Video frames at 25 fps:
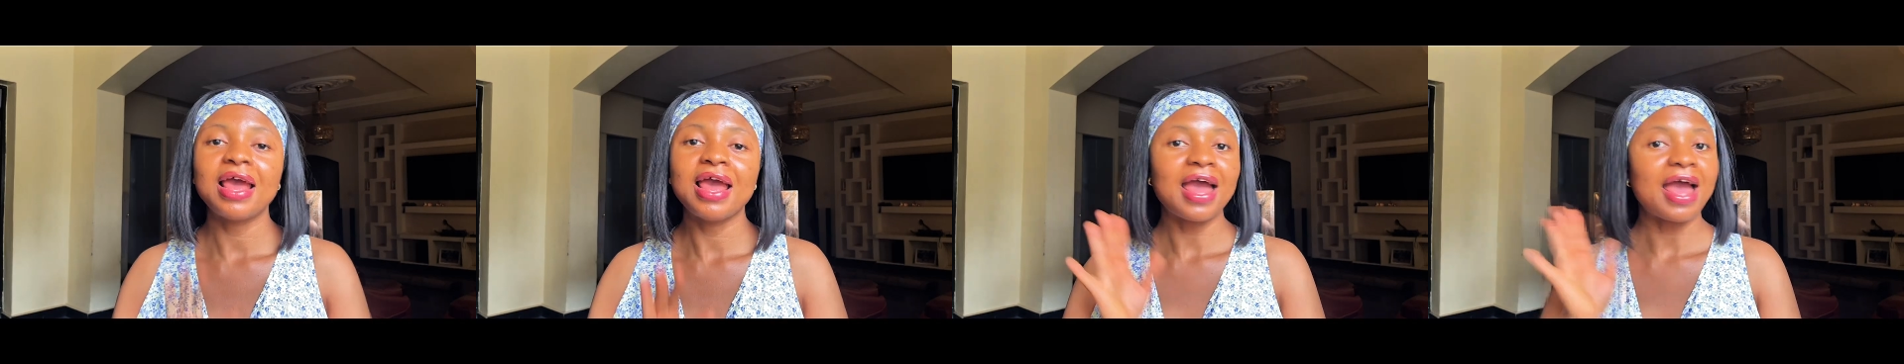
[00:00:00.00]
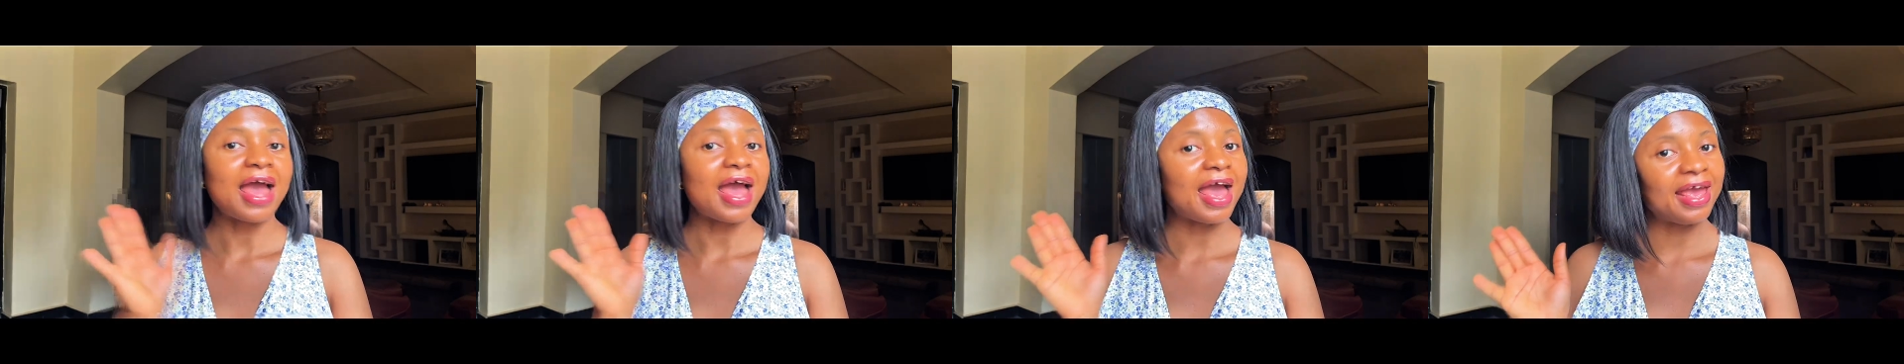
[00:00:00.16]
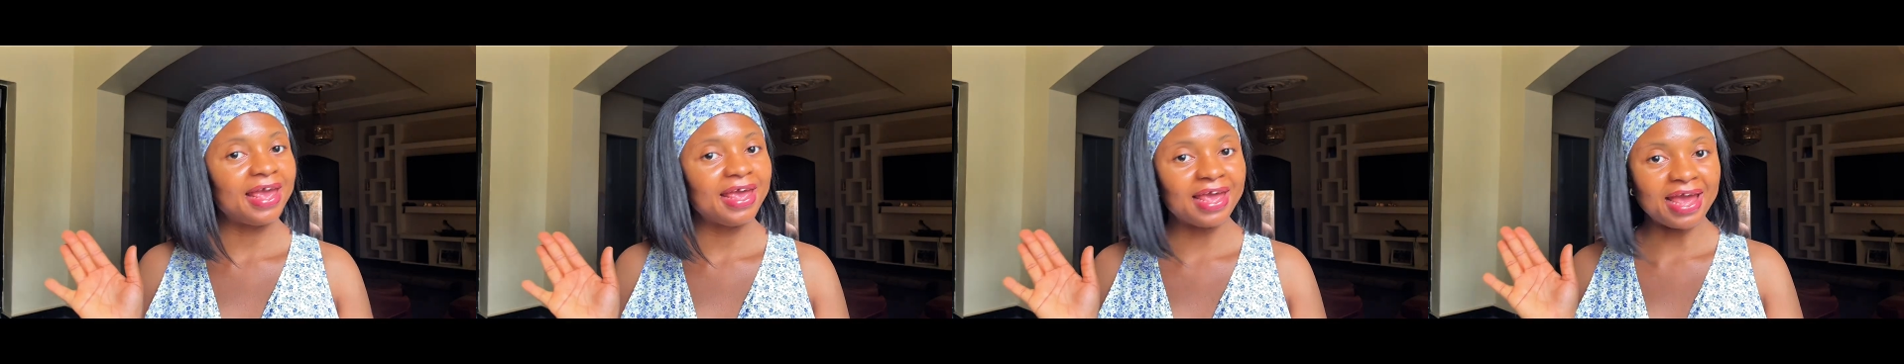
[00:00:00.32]

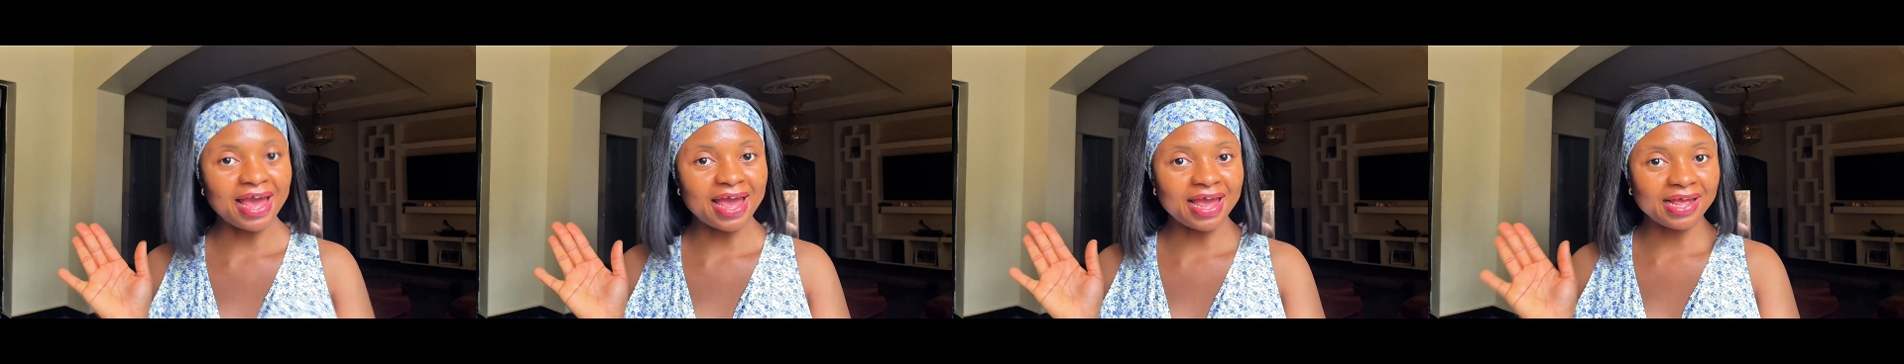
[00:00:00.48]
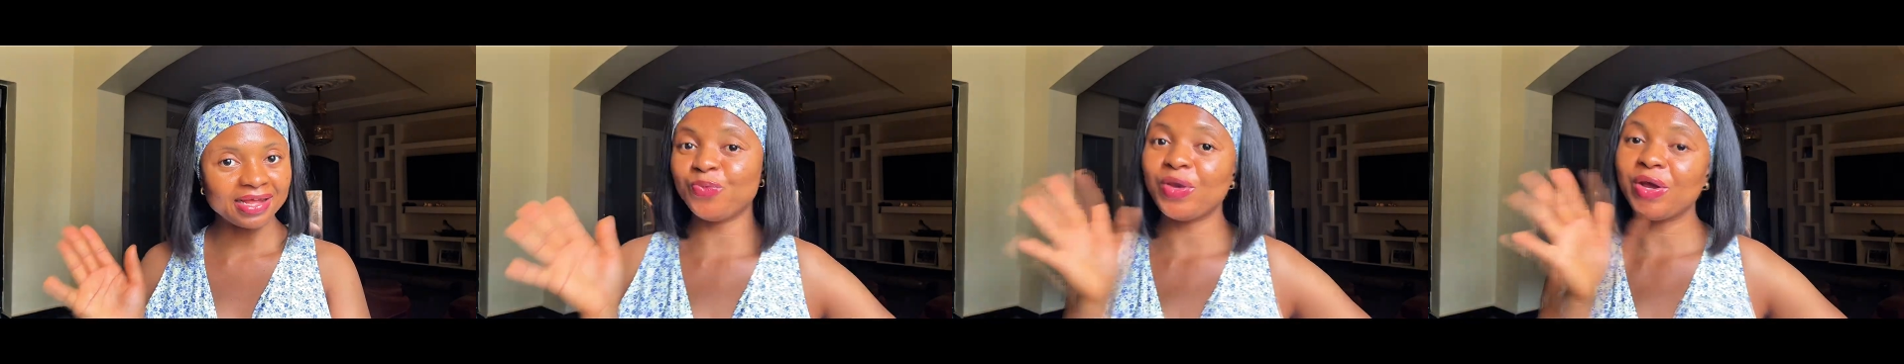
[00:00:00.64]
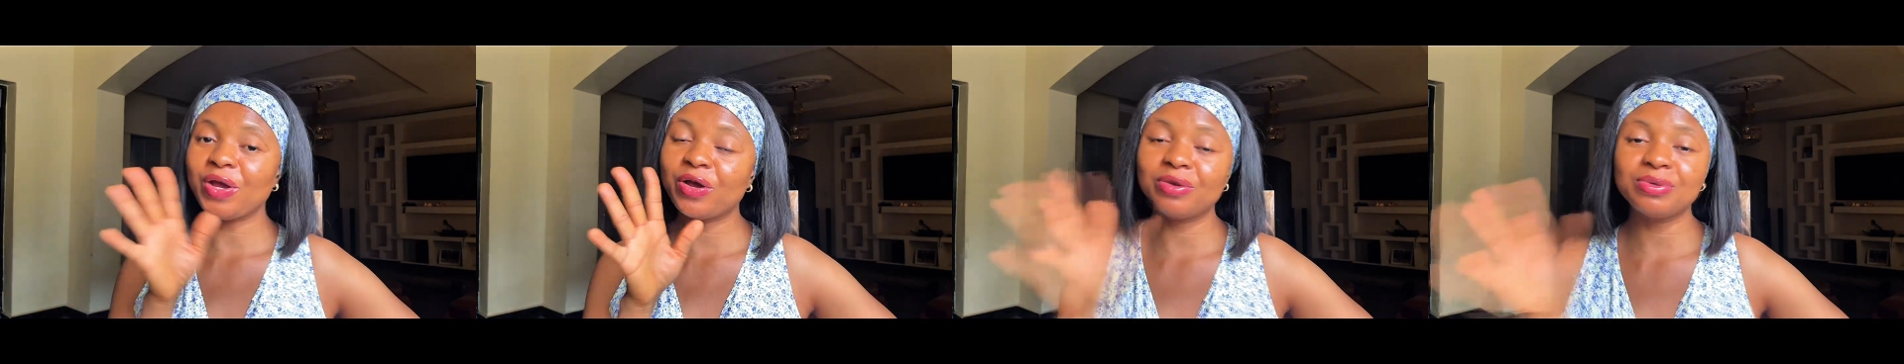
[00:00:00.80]
Hi
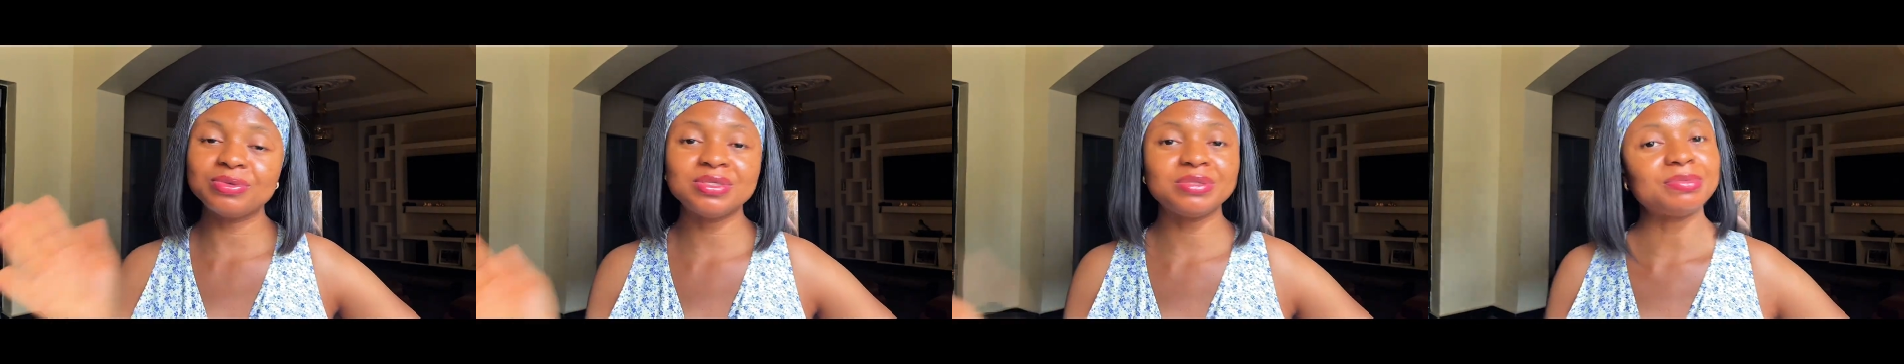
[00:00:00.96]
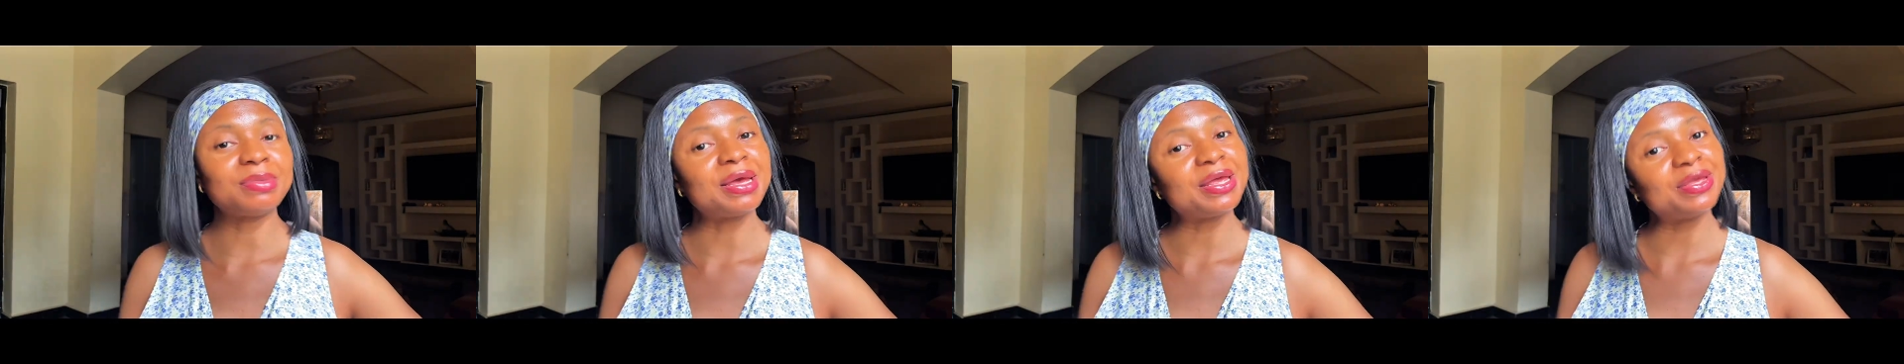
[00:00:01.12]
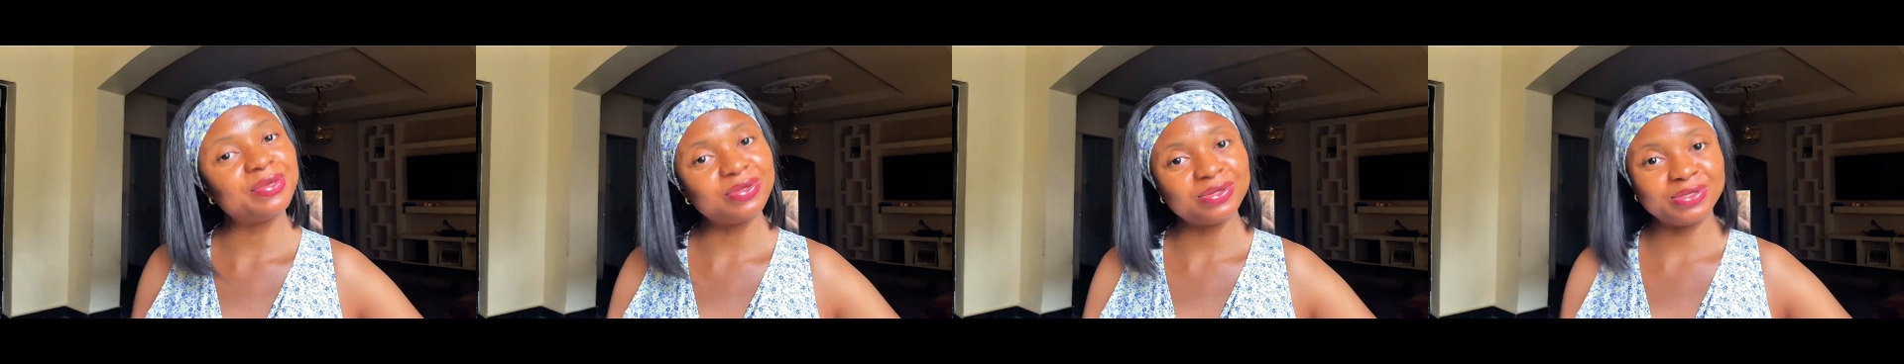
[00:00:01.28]
guys, welcome to
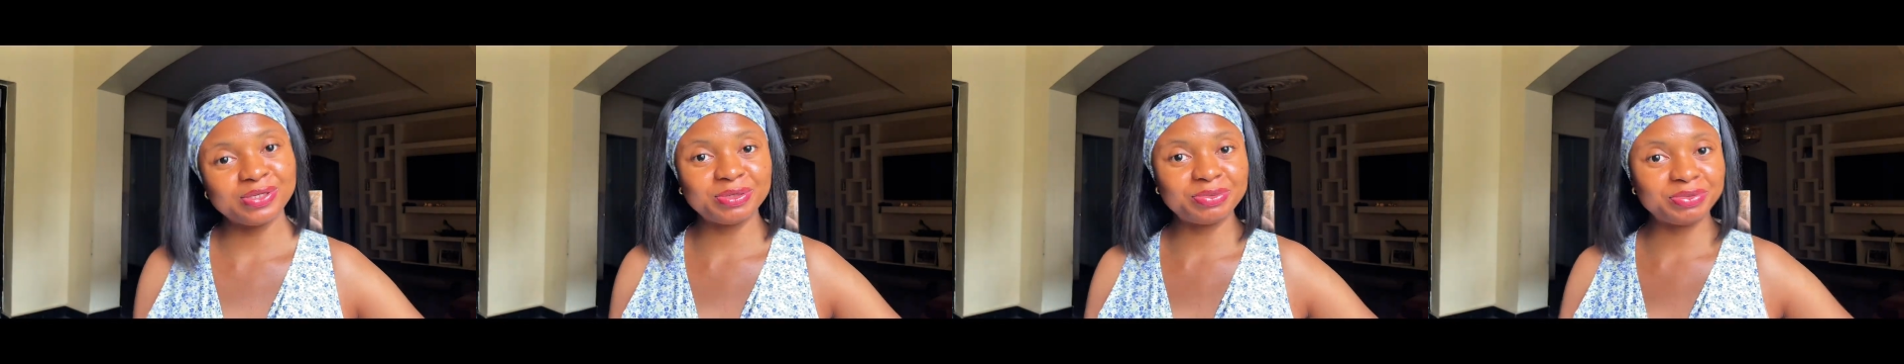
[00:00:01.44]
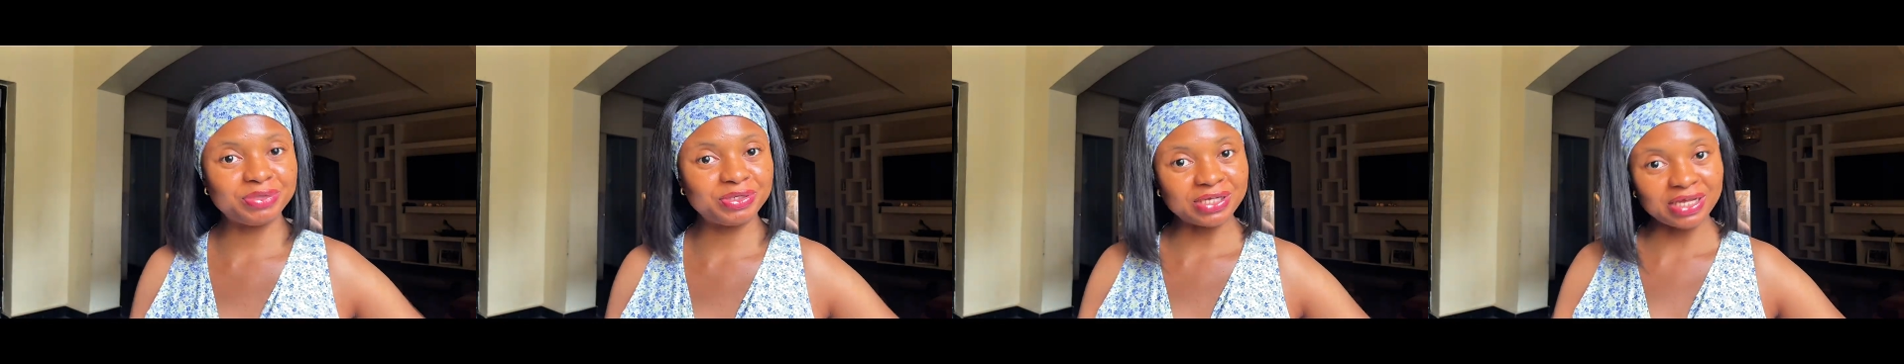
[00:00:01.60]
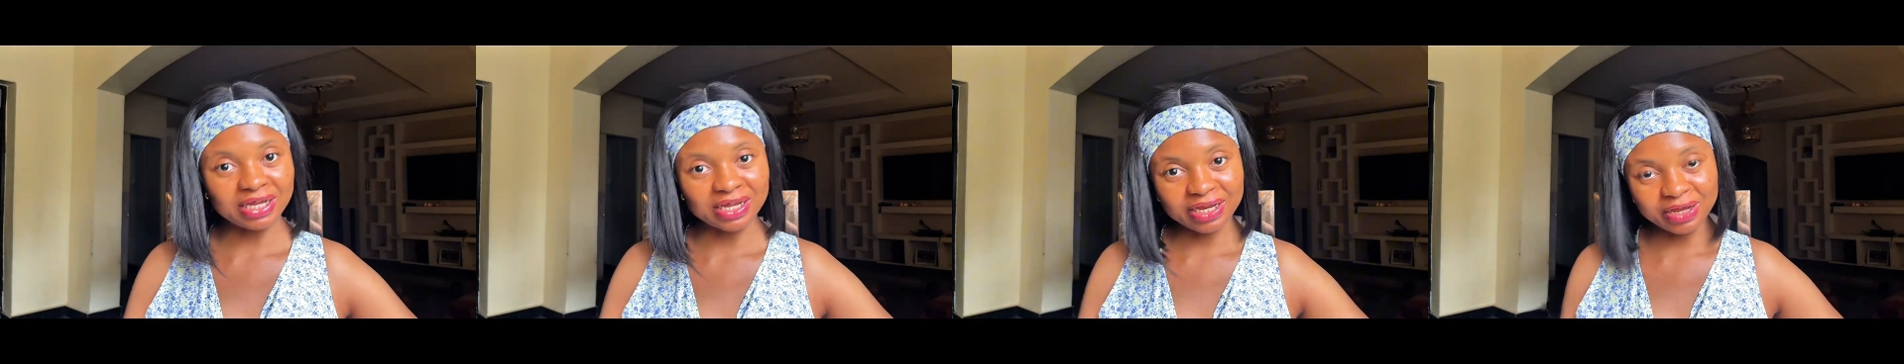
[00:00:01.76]
my YouTube
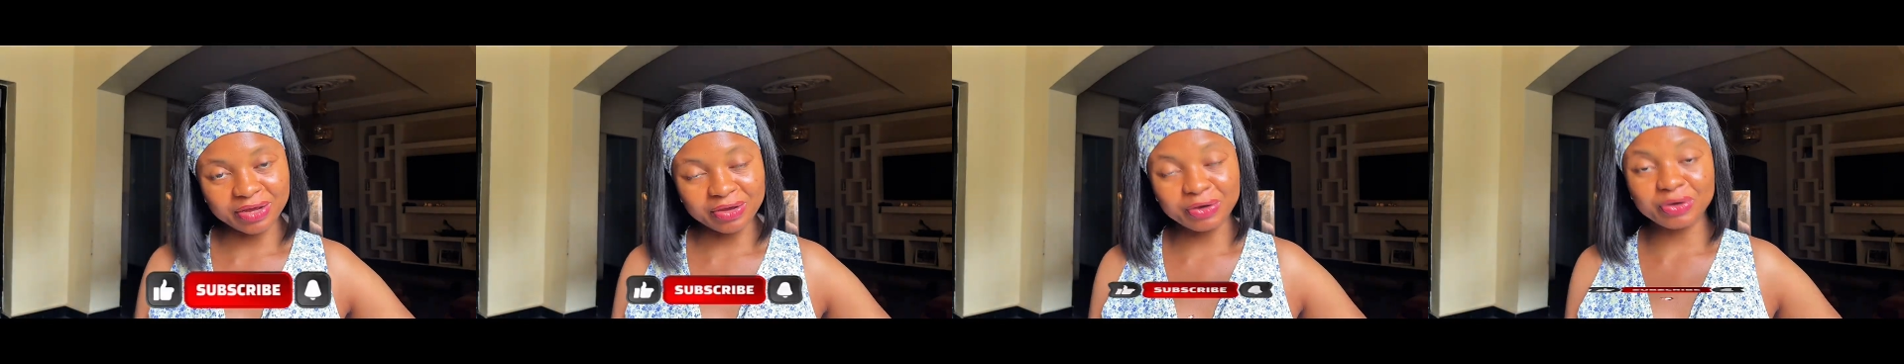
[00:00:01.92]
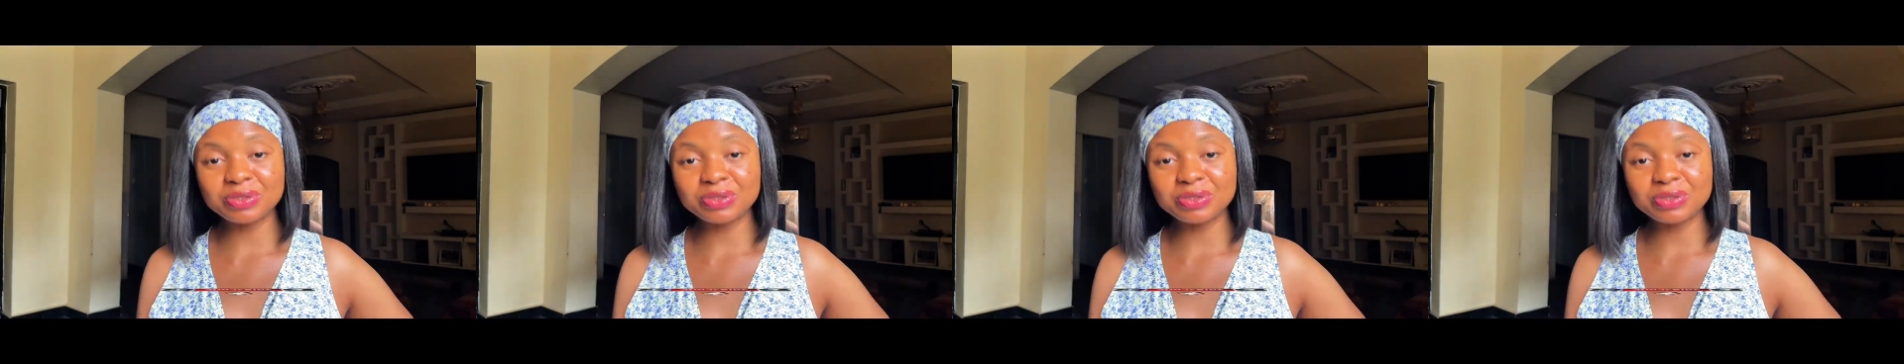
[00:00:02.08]
channel.